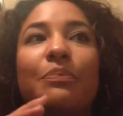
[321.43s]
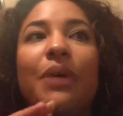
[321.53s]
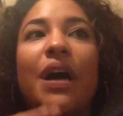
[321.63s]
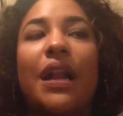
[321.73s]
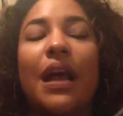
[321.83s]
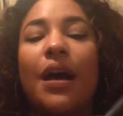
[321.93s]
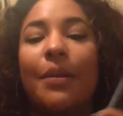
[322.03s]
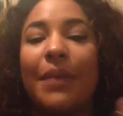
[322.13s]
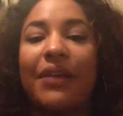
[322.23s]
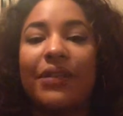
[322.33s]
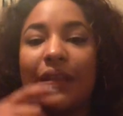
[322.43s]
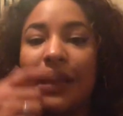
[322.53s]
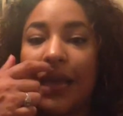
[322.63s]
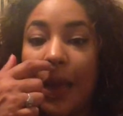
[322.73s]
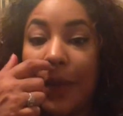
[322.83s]
but I really
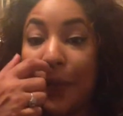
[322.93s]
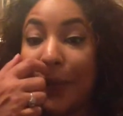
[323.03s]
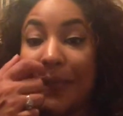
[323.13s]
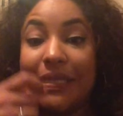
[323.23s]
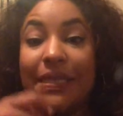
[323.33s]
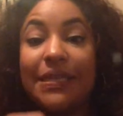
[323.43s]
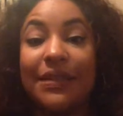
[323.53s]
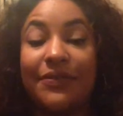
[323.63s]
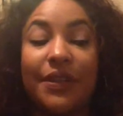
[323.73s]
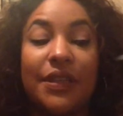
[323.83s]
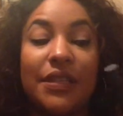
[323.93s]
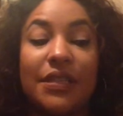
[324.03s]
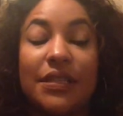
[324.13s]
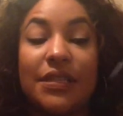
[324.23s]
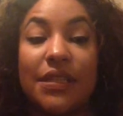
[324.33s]
like how it works and it definitely
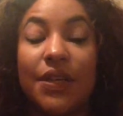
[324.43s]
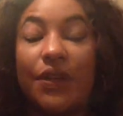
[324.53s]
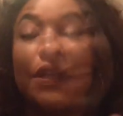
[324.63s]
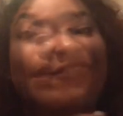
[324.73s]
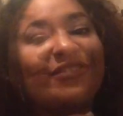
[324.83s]
does conceal your lips.